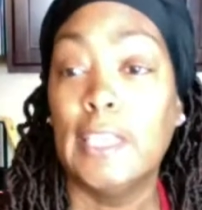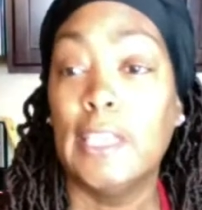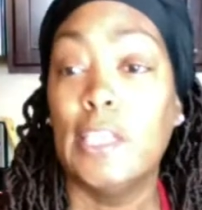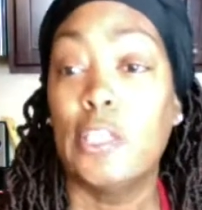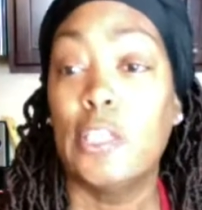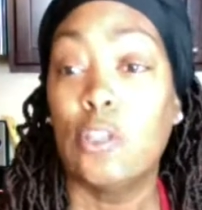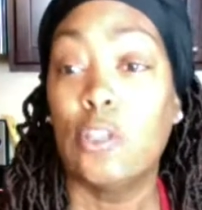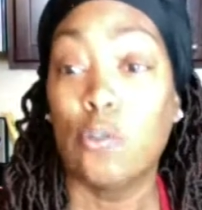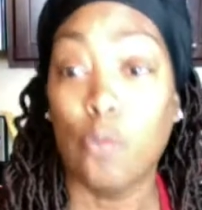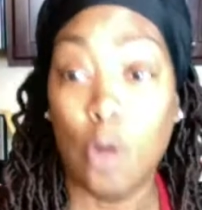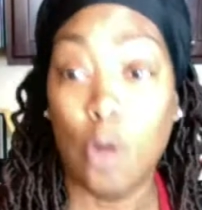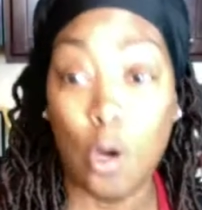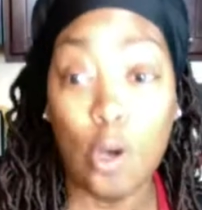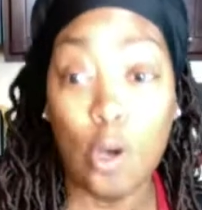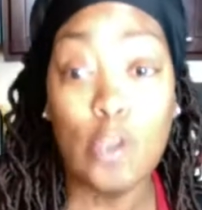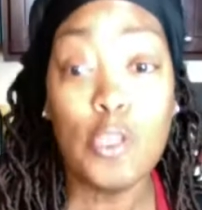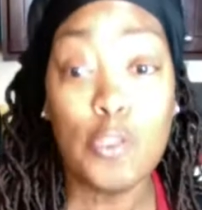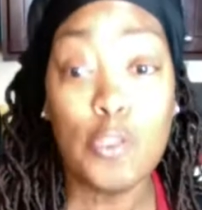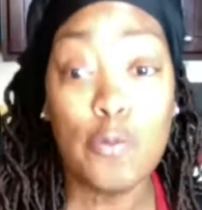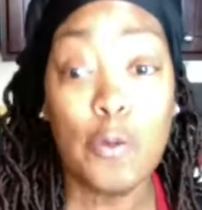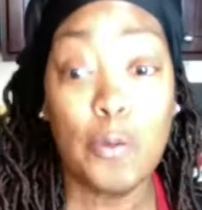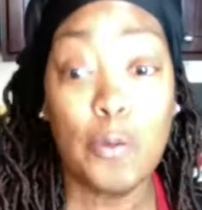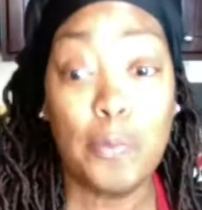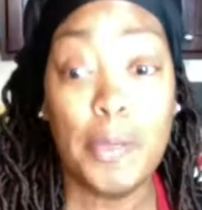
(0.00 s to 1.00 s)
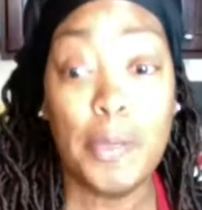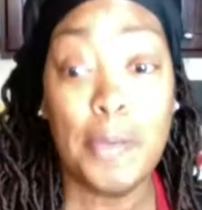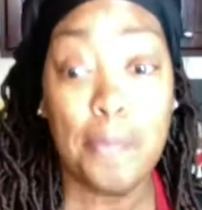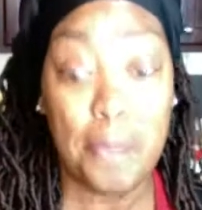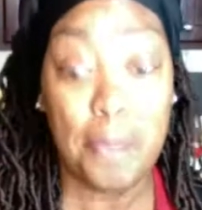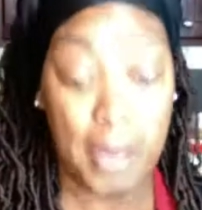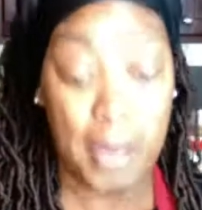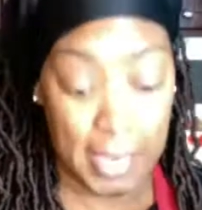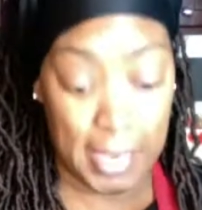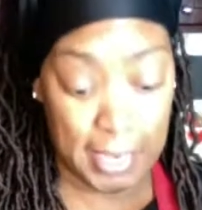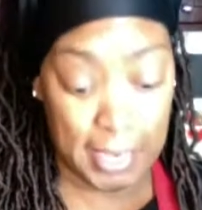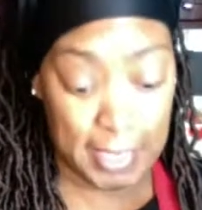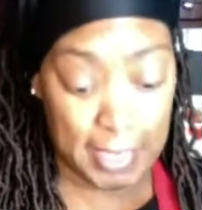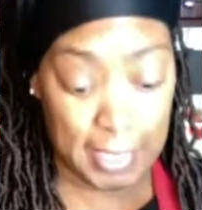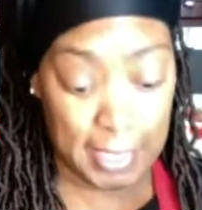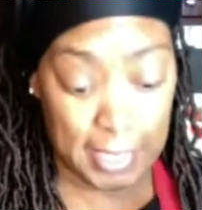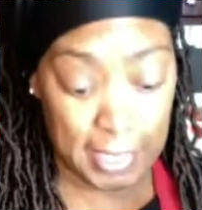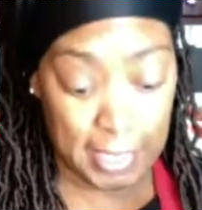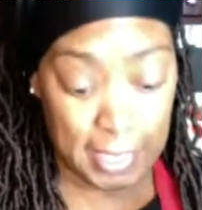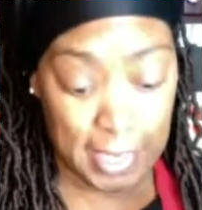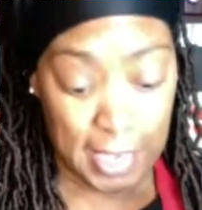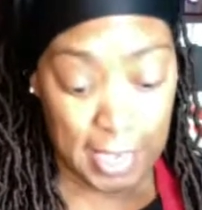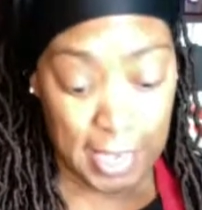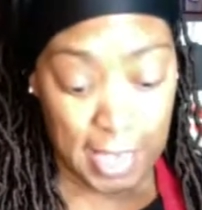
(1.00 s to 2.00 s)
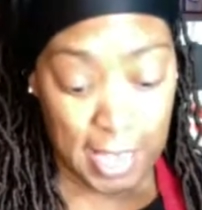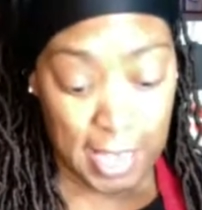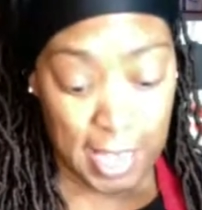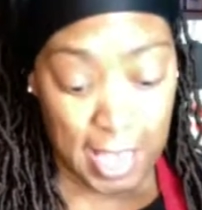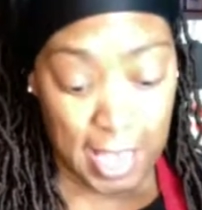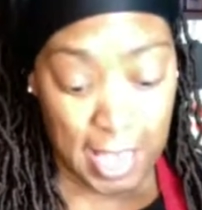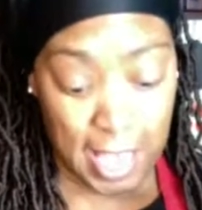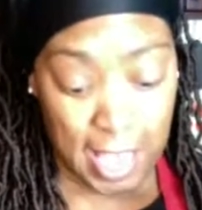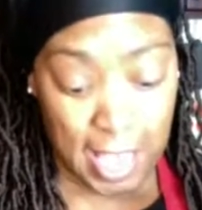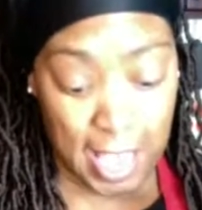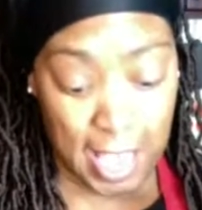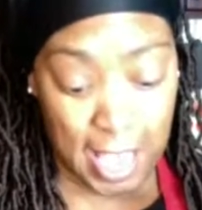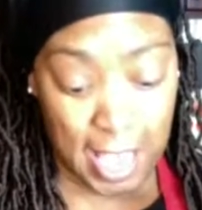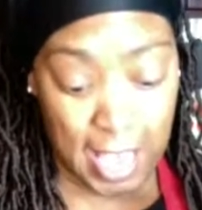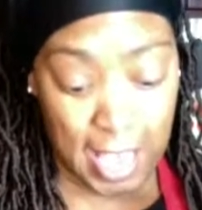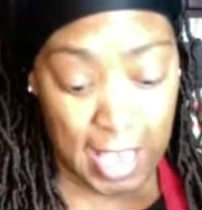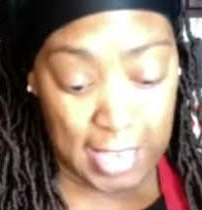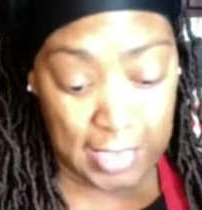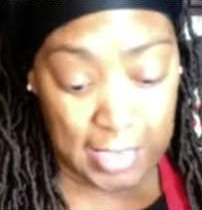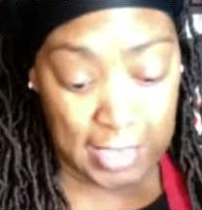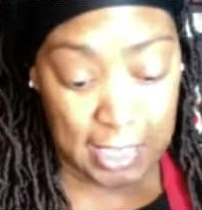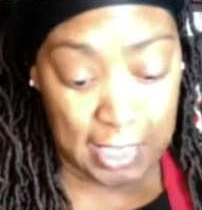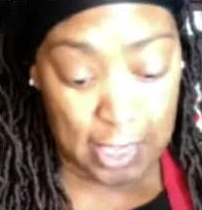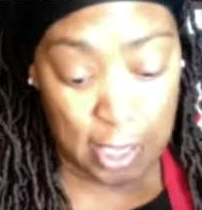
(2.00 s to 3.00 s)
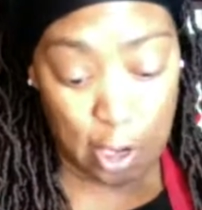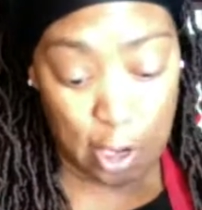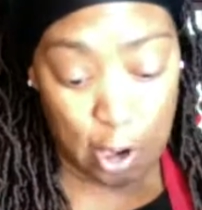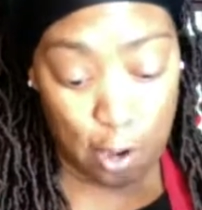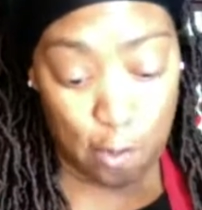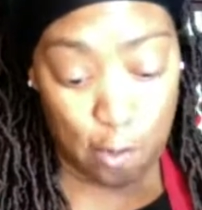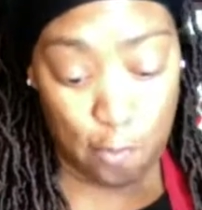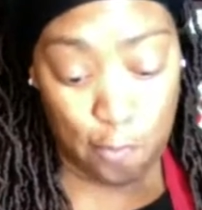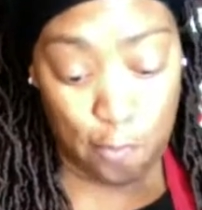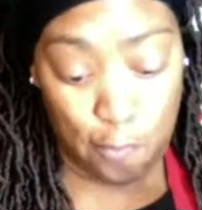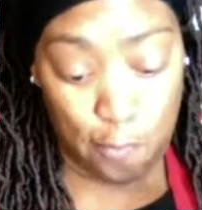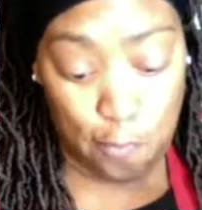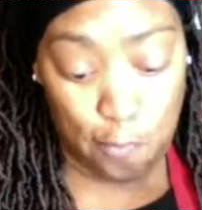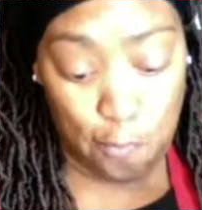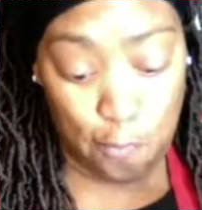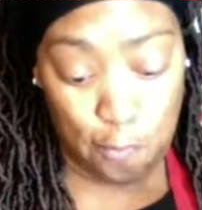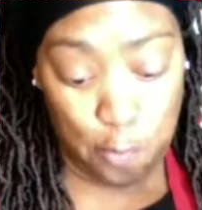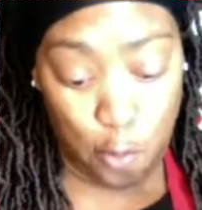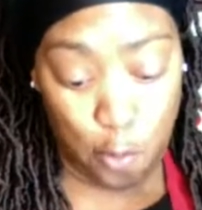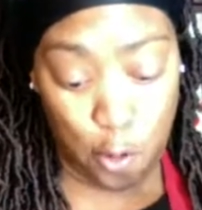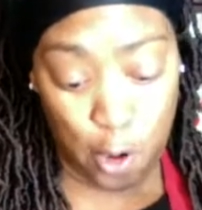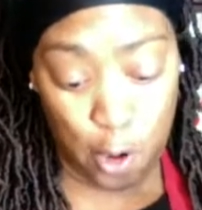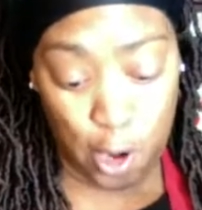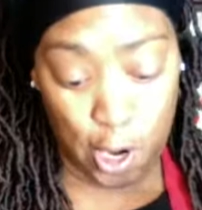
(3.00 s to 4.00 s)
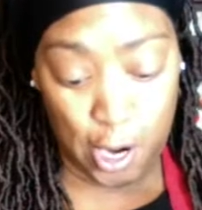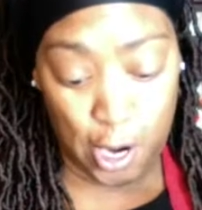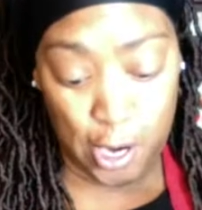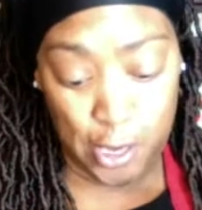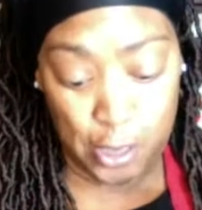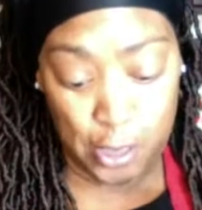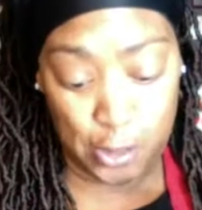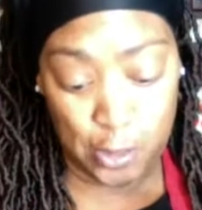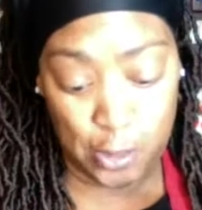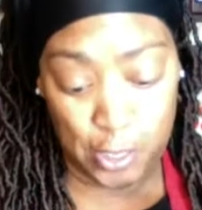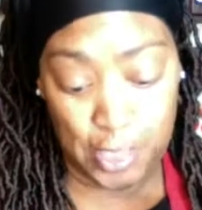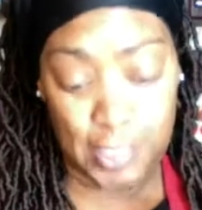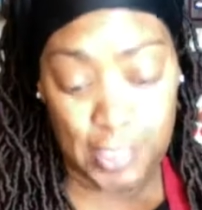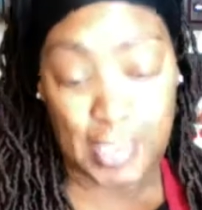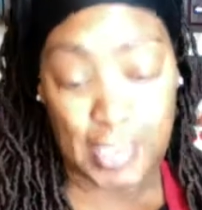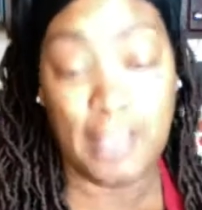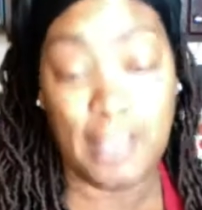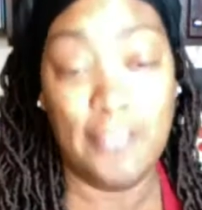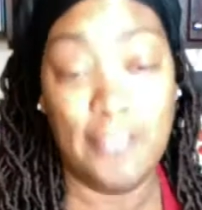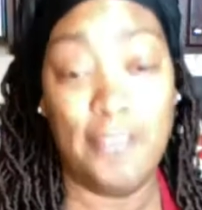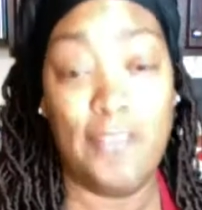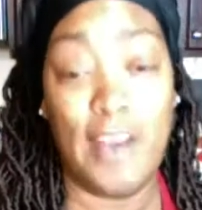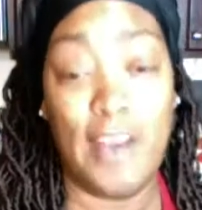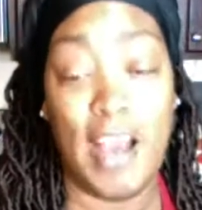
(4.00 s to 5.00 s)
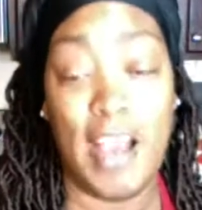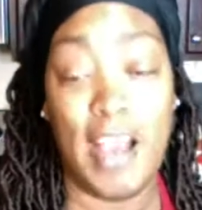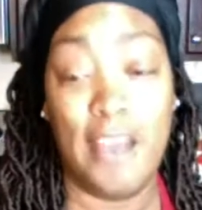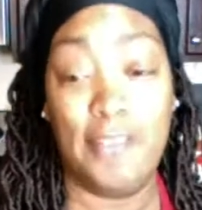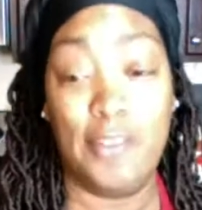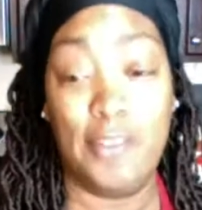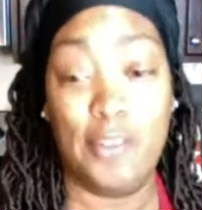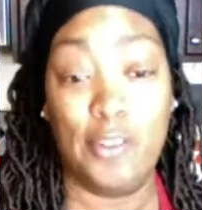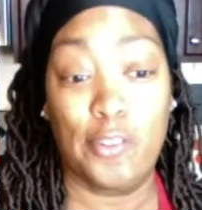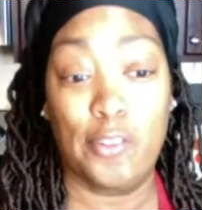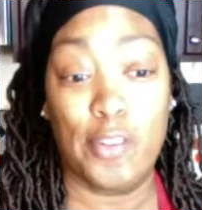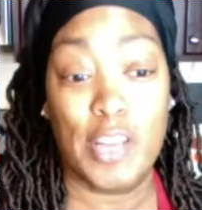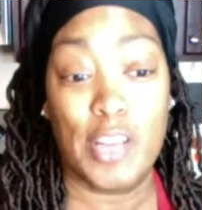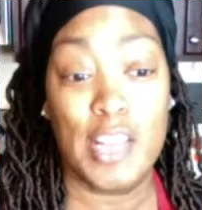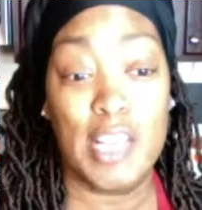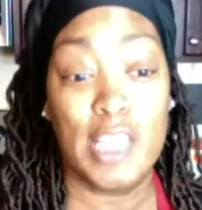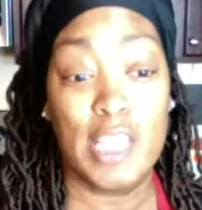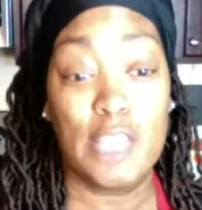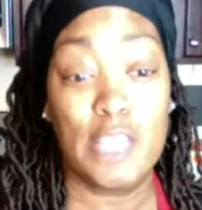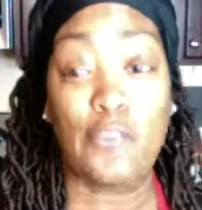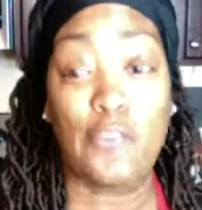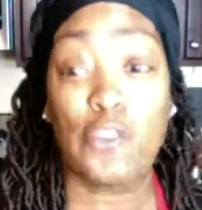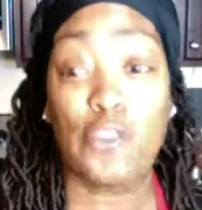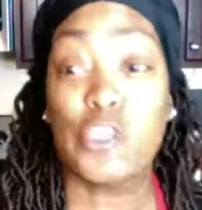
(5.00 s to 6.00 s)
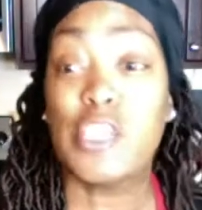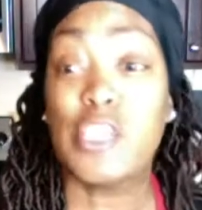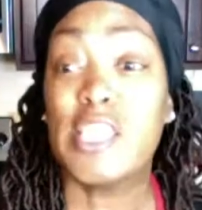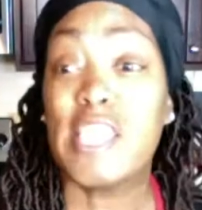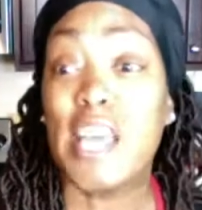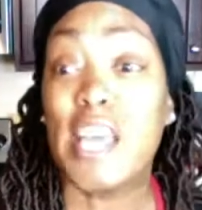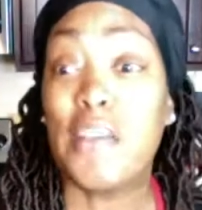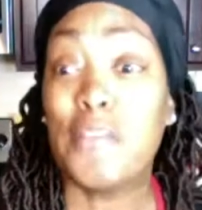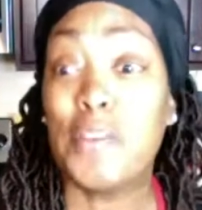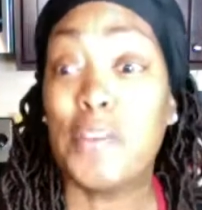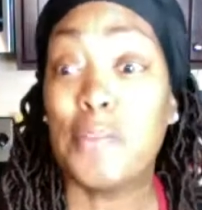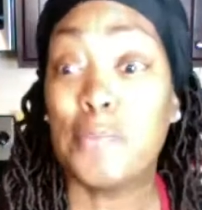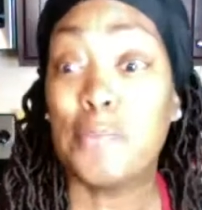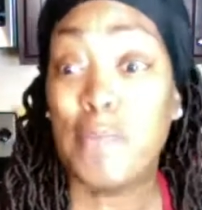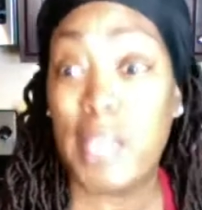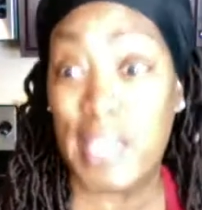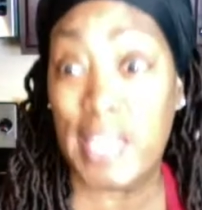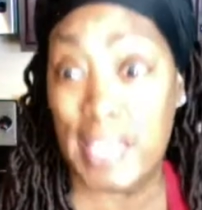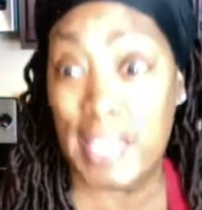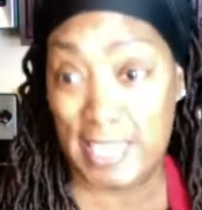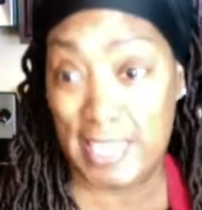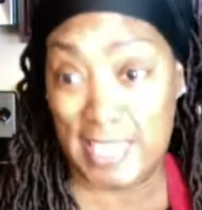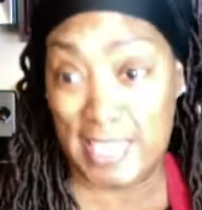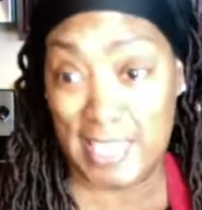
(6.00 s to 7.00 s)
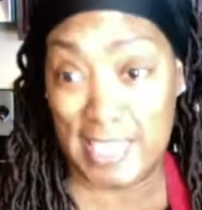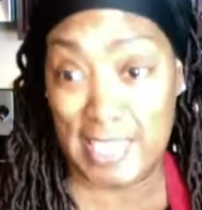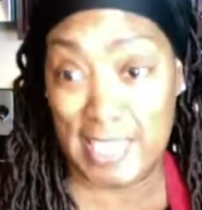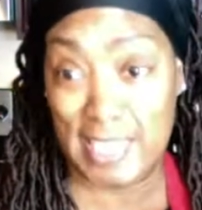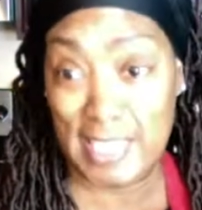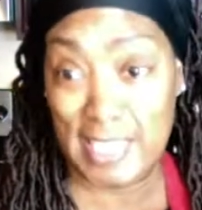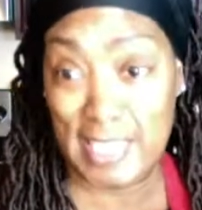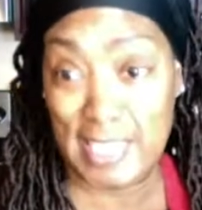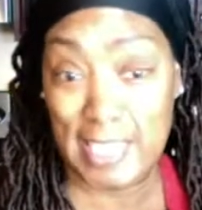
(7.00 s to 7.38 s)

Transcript: The rolls will be baked at 405 degrees for 7 minutes.